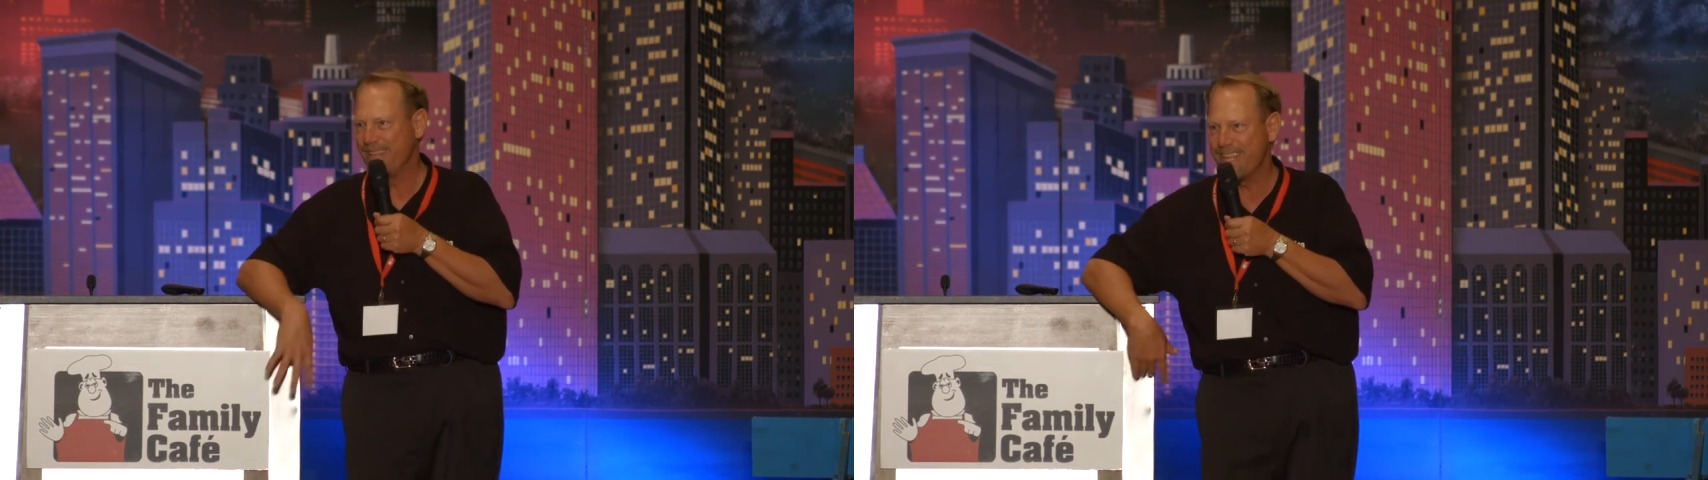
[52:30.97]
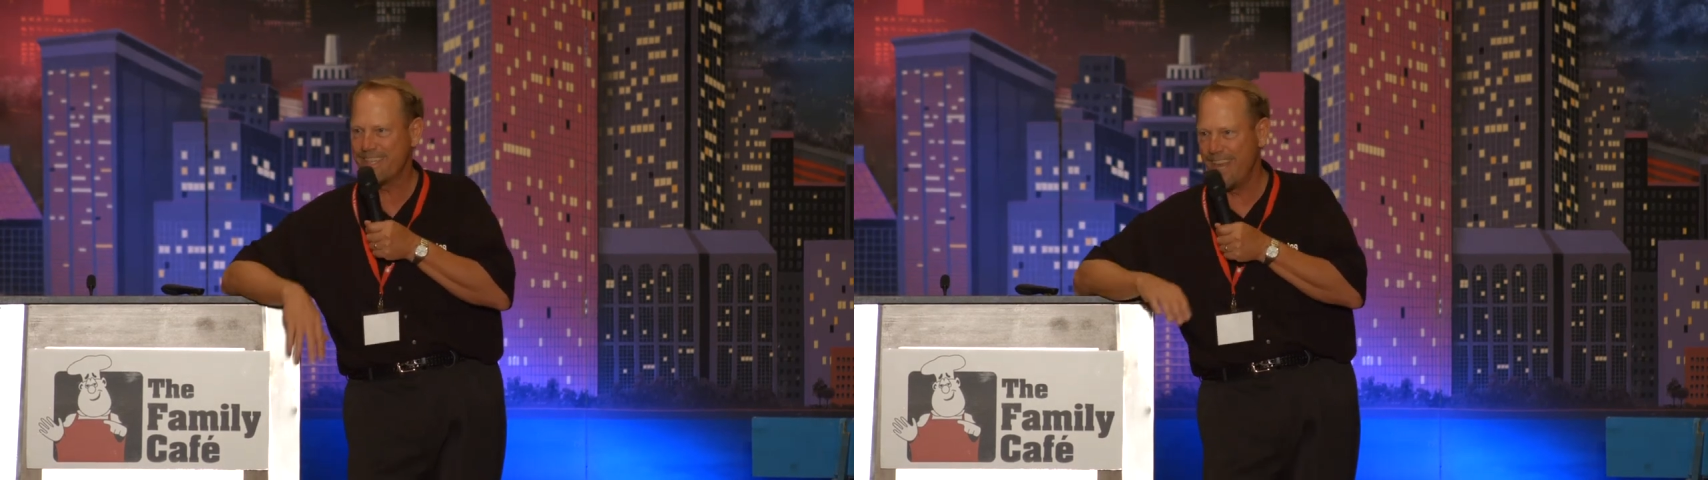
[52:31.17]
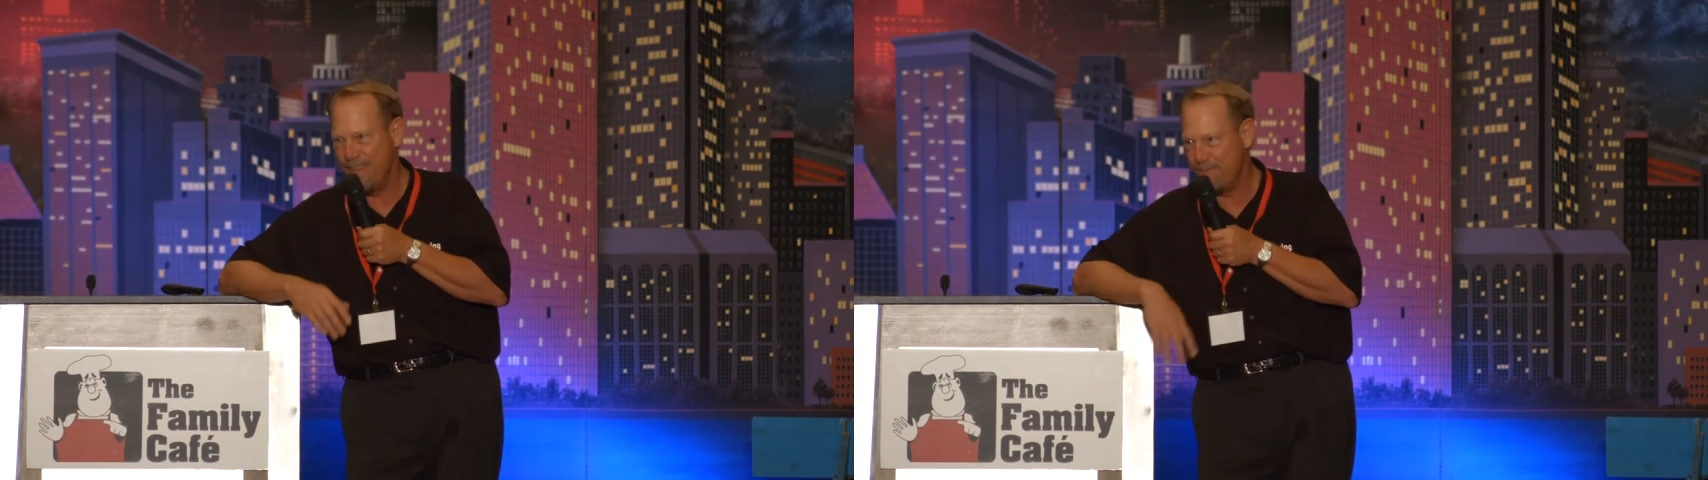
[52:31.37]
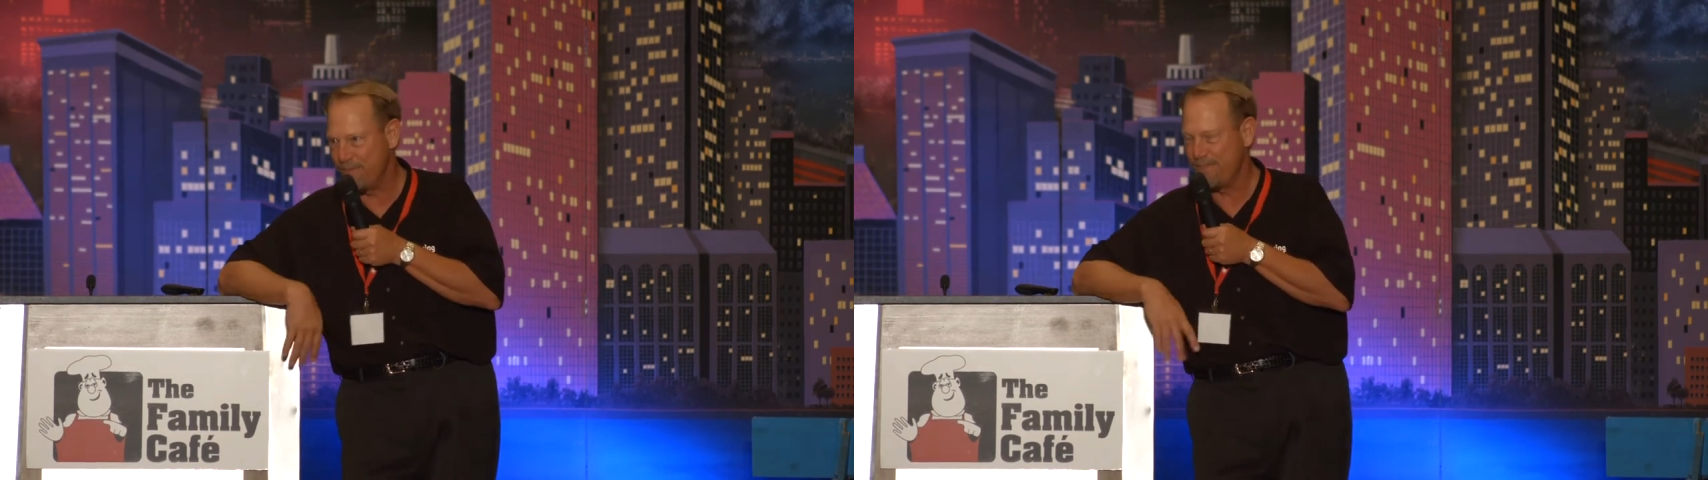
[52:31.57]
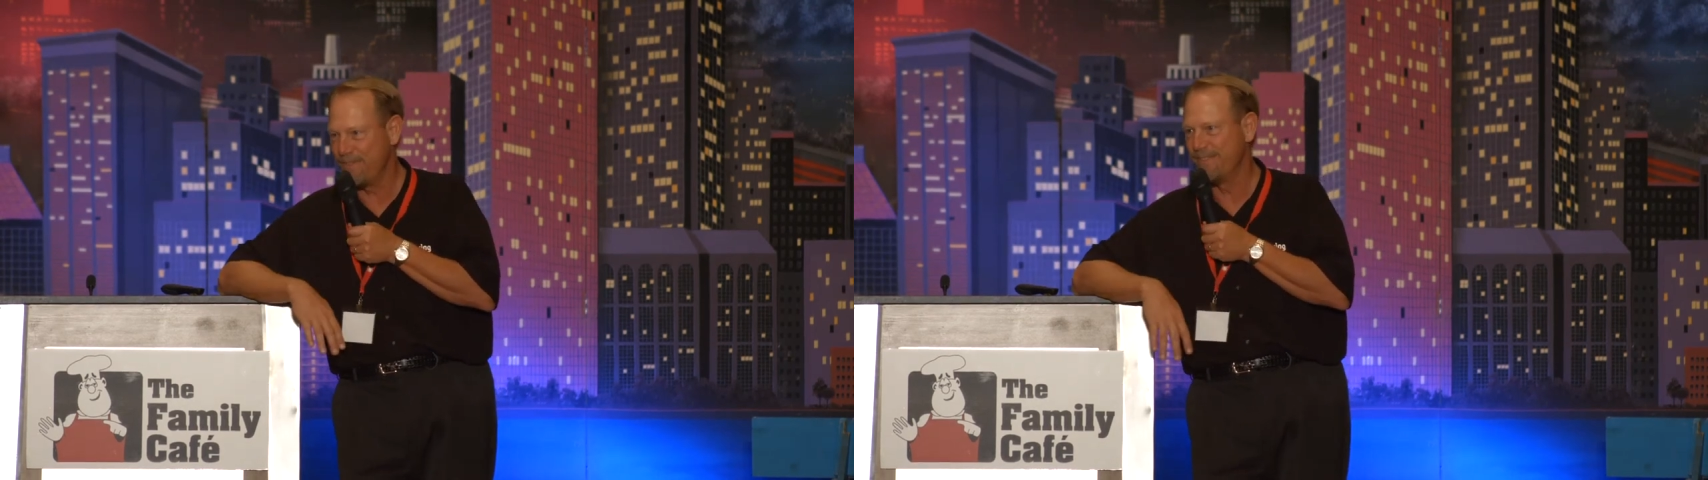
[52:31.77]
That's
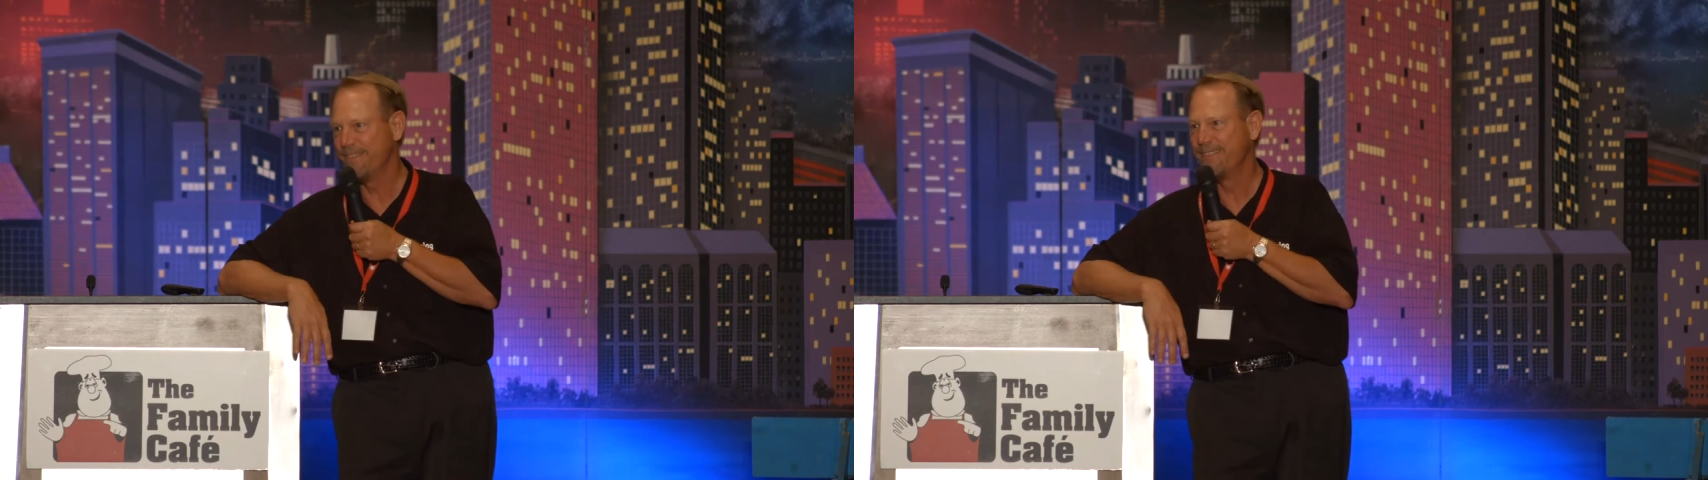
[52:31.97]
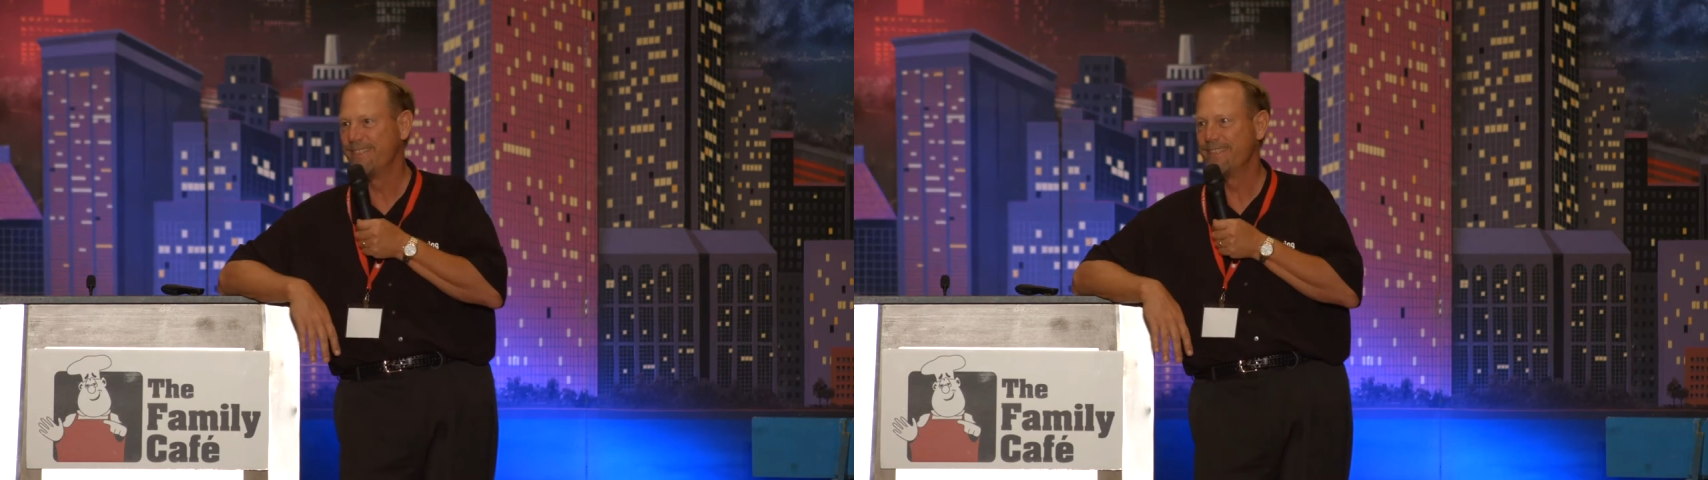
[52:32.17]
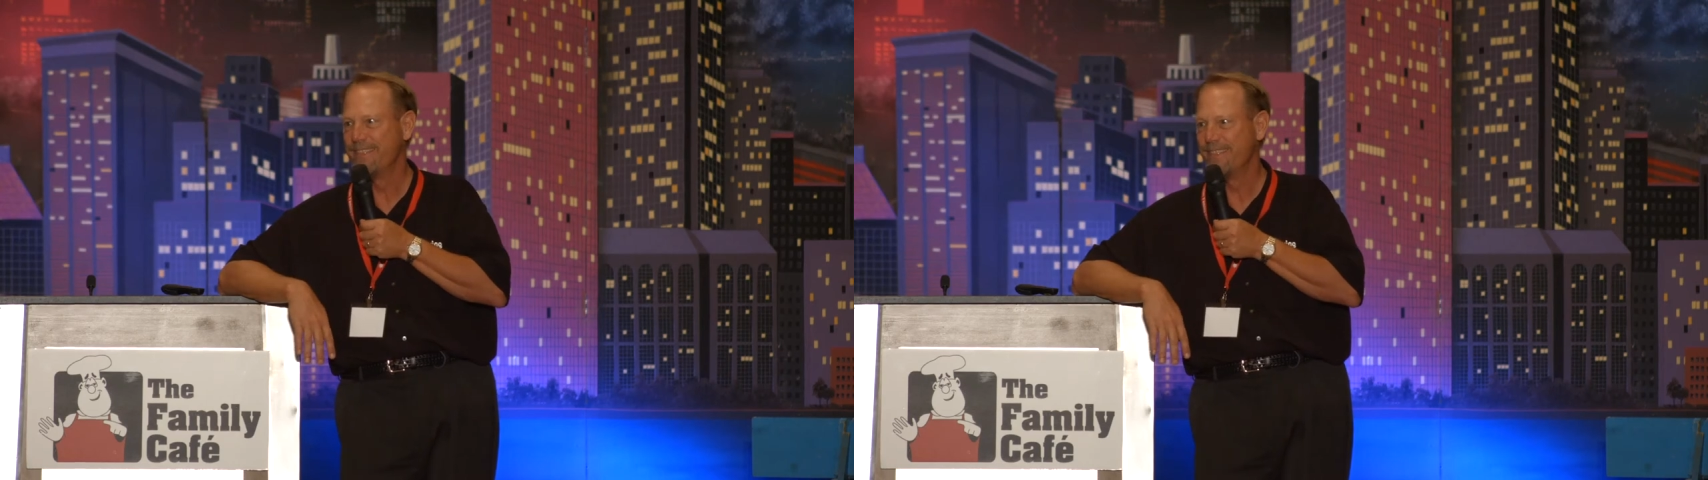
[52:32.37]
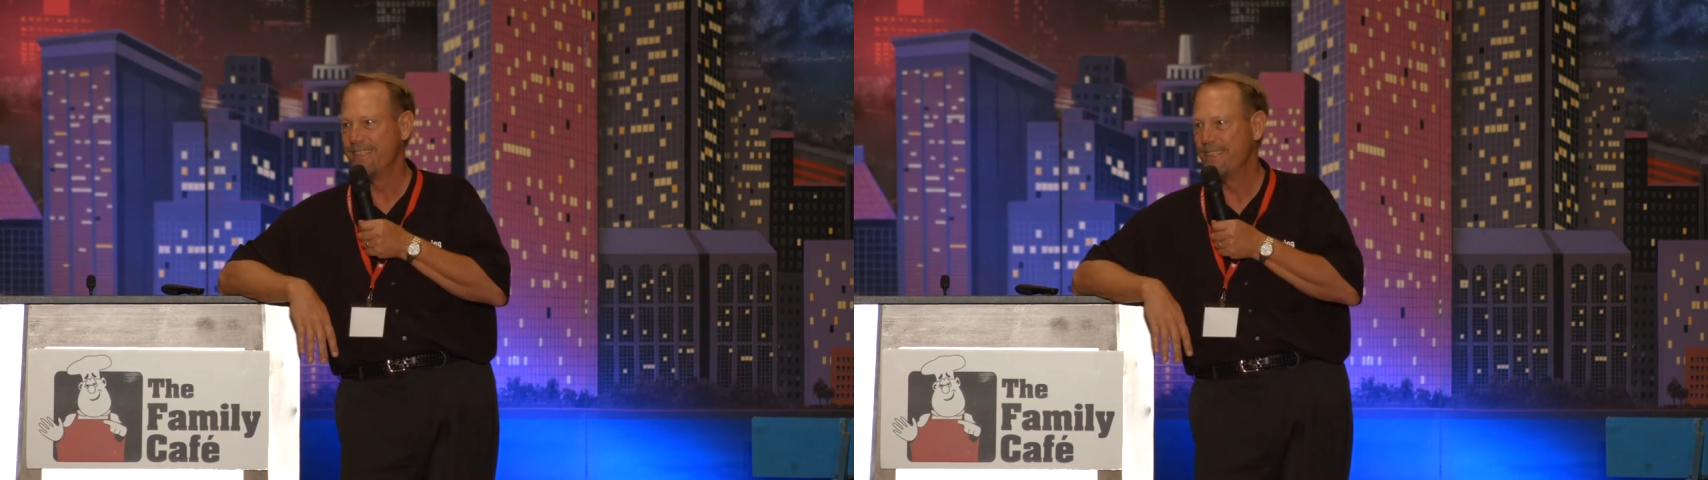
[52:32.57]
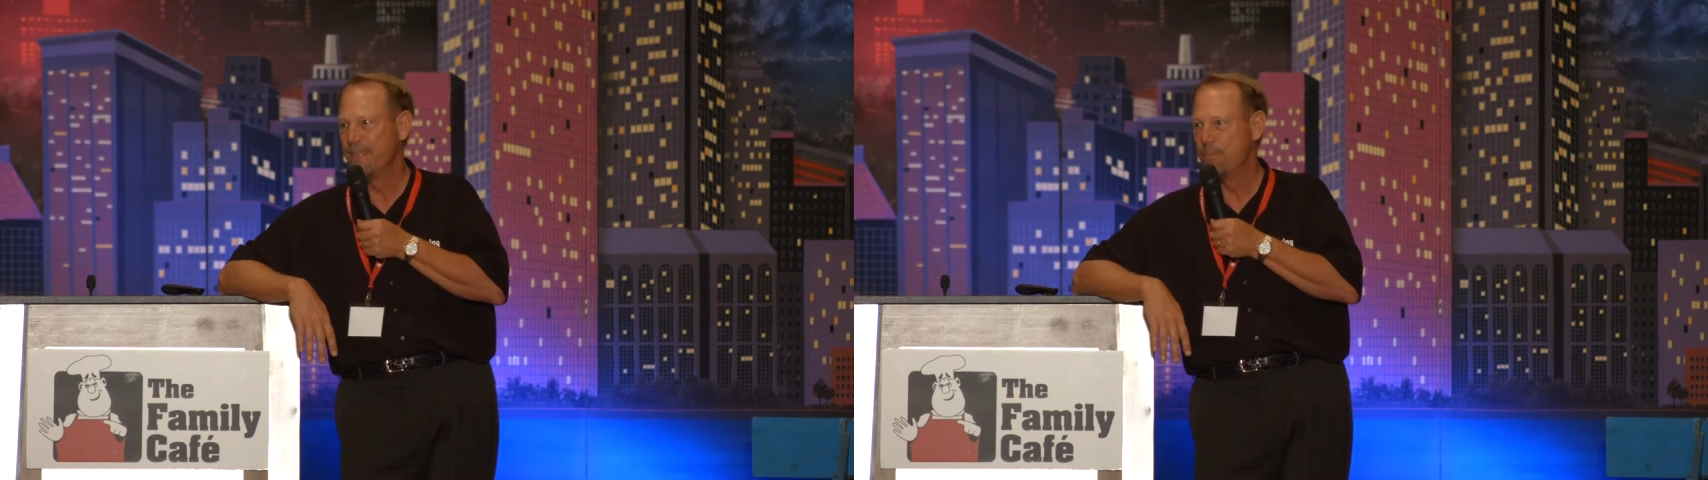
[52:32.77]
life.
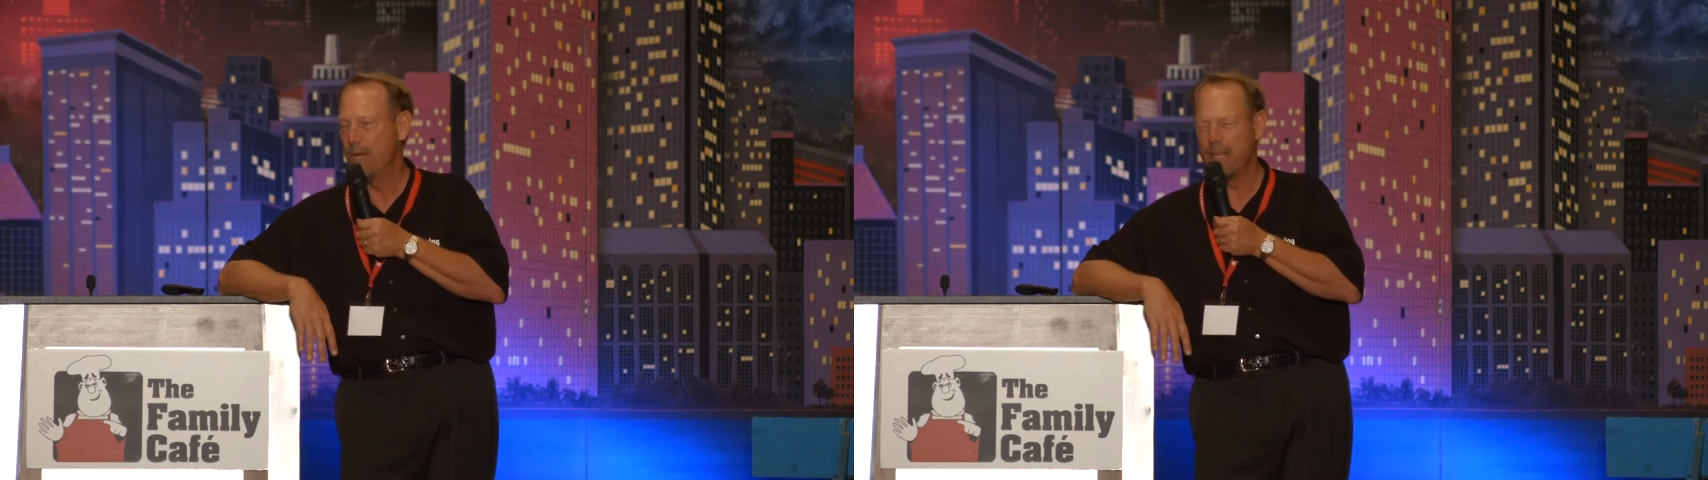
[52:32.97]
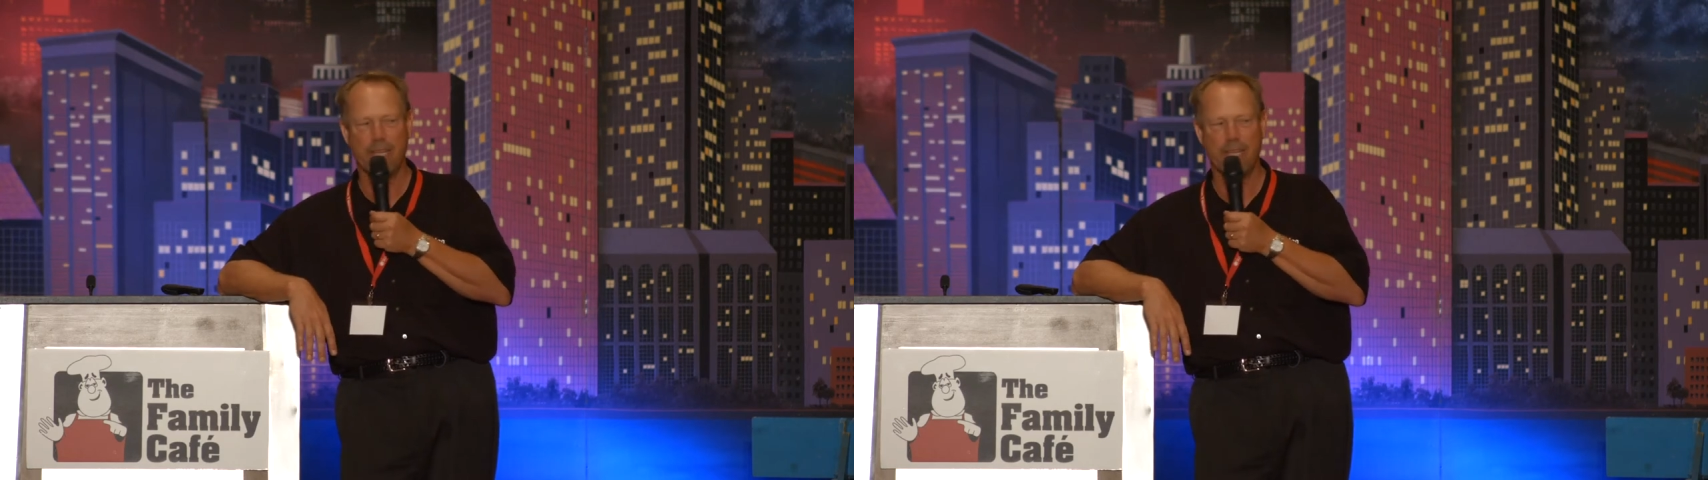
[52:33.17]
But